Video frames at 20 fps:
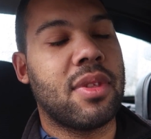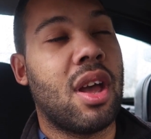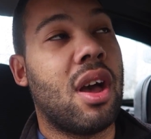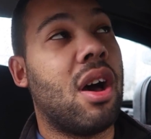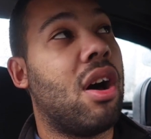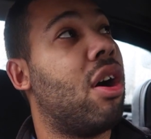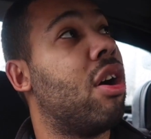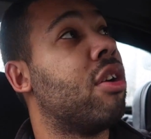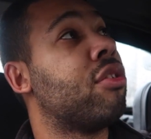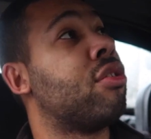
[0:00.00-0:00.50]

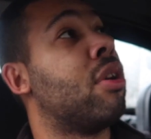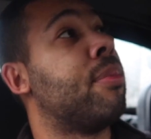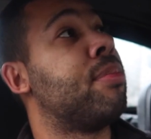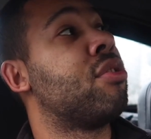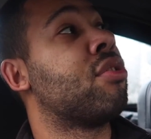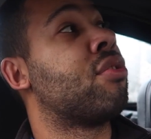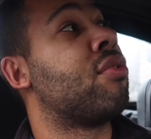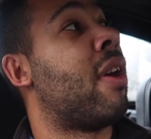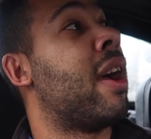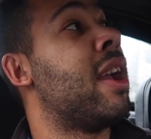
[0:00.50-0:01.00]
hardtops
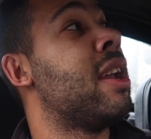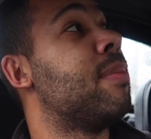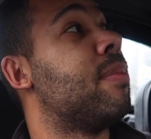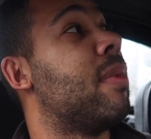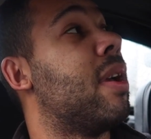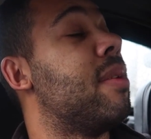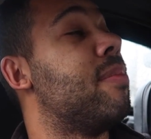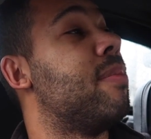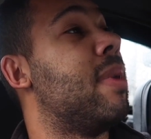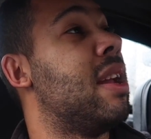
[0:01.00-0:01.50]
are great.
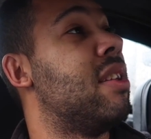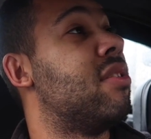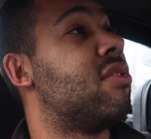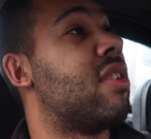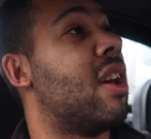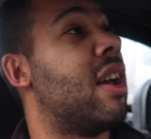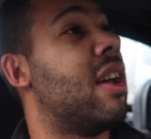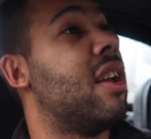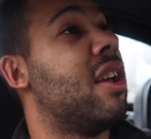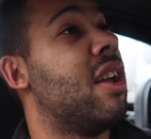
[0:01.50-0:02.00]
It means
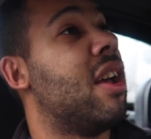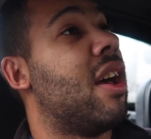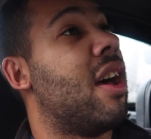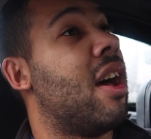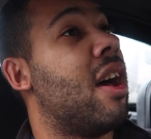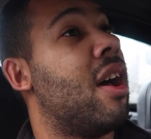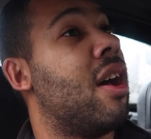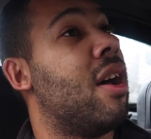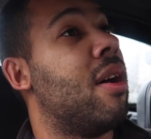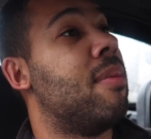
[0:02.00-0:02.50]
that
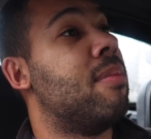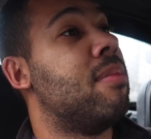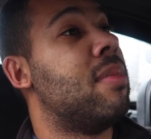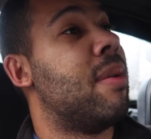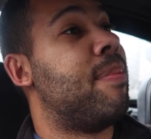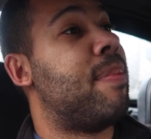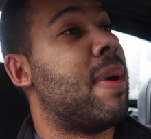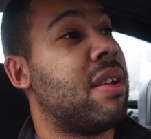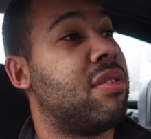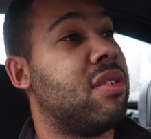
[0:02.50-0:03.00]

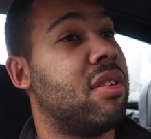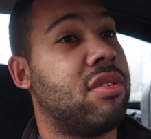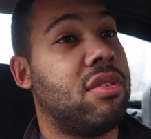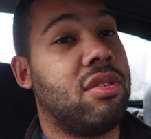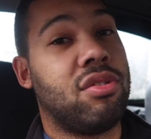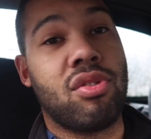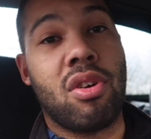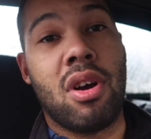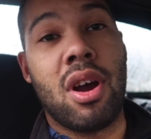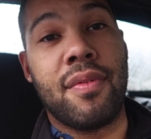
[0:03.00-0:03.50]
they're better
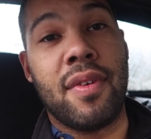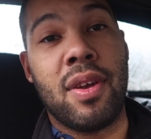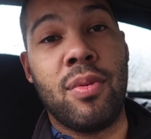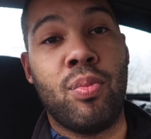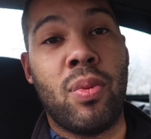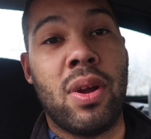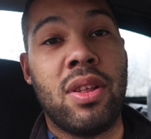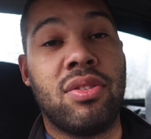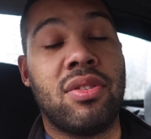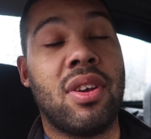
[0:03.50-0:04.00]
to drive
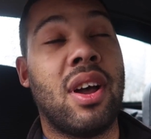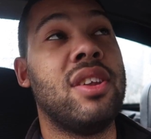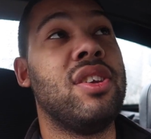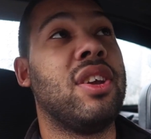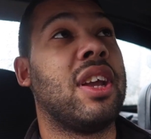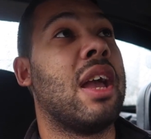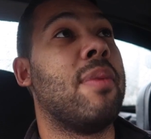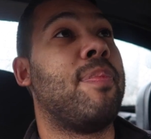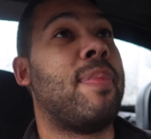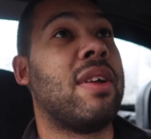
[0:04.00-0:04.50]
in winter, and
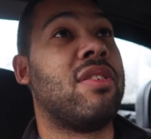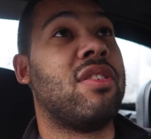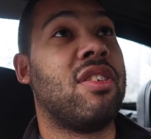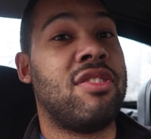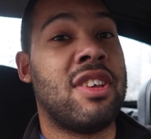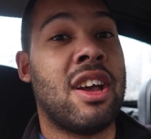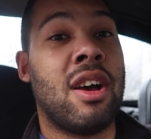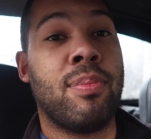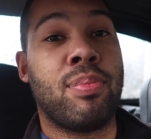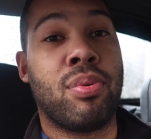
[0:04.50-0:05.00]
you get better
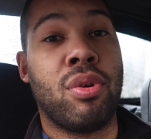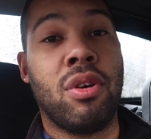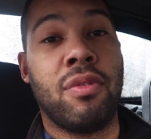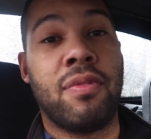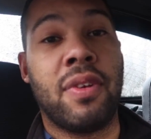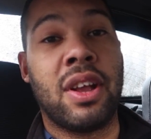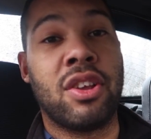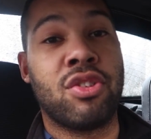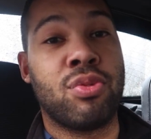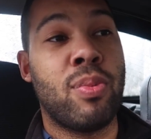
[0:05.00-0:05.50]

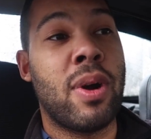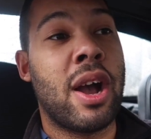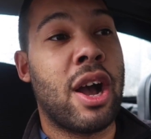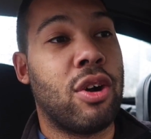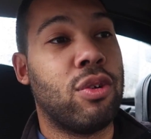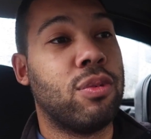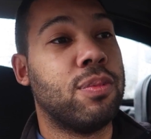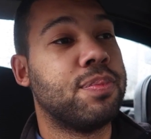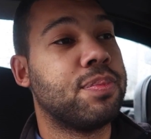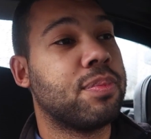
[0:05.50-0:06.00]
soundproofing as
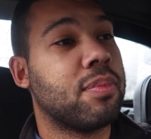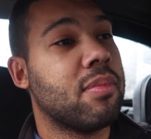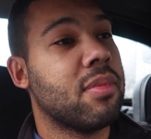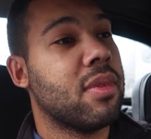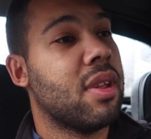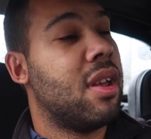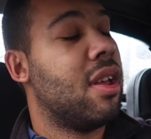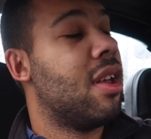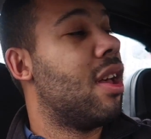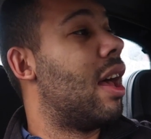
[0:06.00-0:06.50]
well.
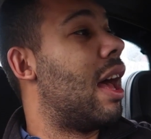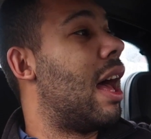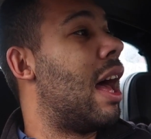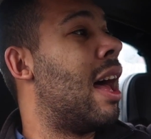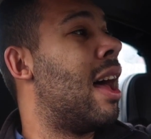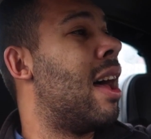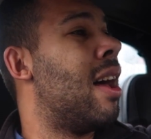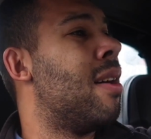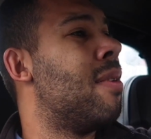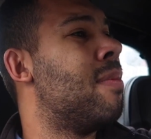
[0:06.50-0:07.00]

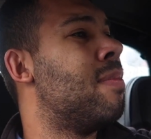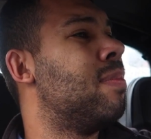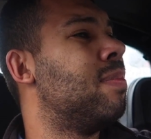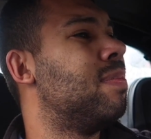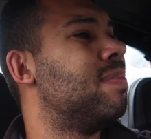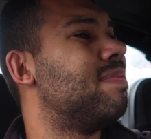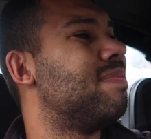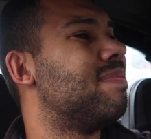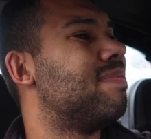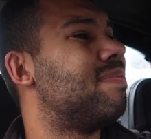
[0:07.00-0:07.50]

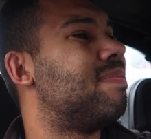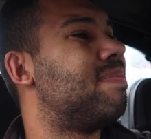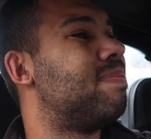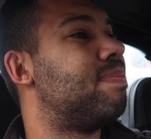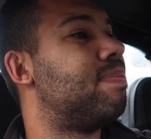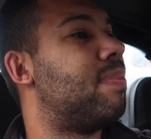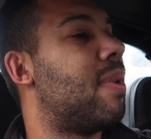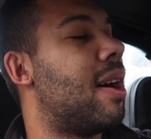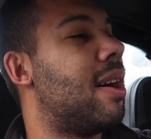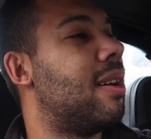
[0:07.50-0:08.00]

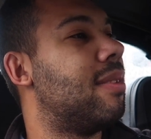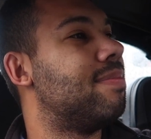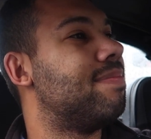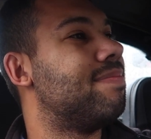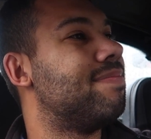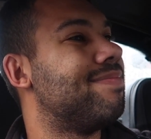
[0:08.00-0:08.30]
But